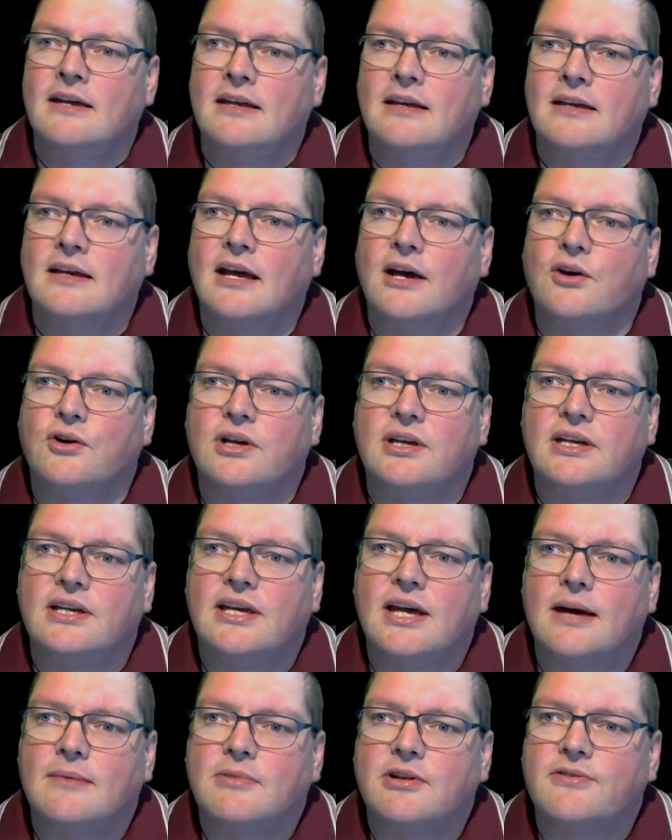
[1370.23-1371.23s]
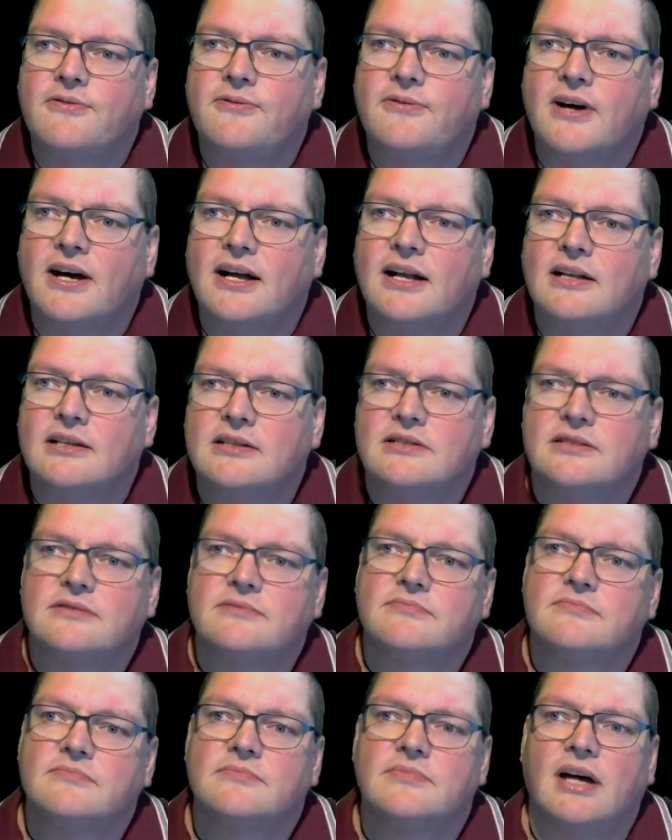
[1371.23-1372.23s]
Now, YAML files
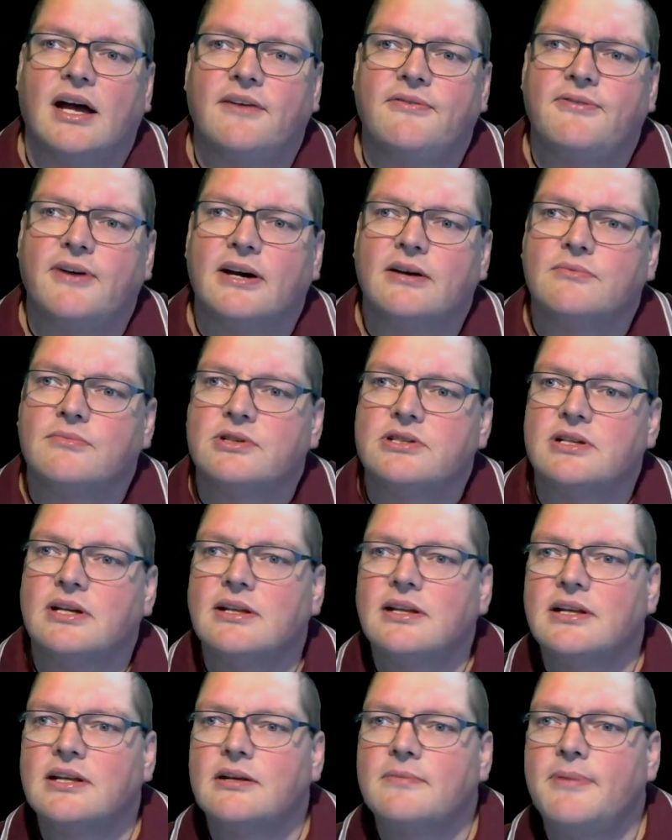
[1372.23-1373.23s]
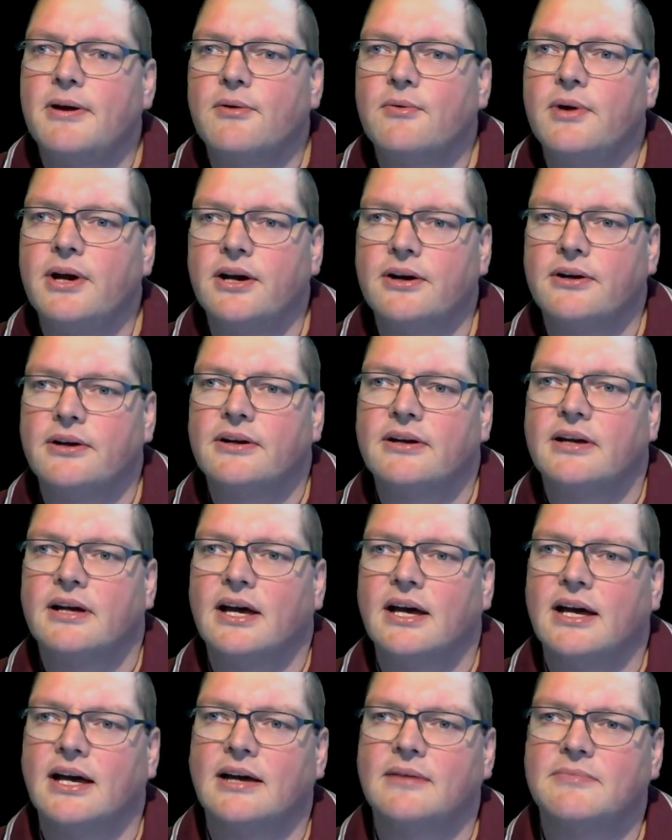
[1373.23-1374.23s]
I found was a little bit weird,
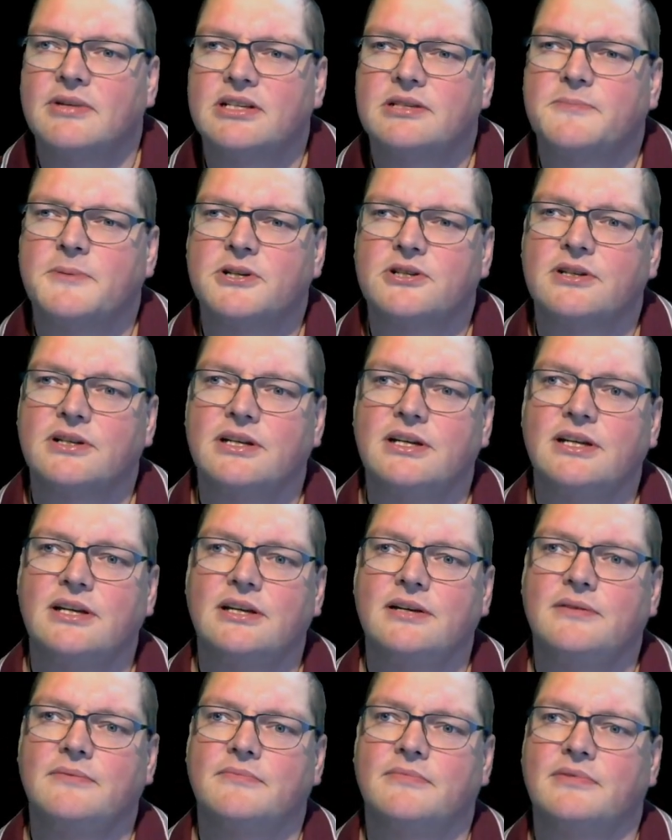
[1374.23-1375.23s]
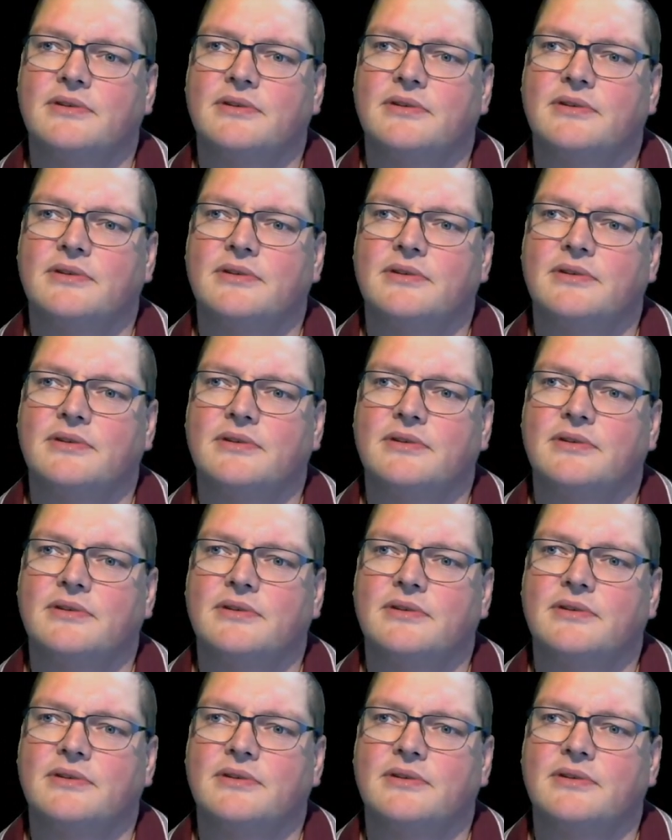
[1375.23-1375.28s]
especially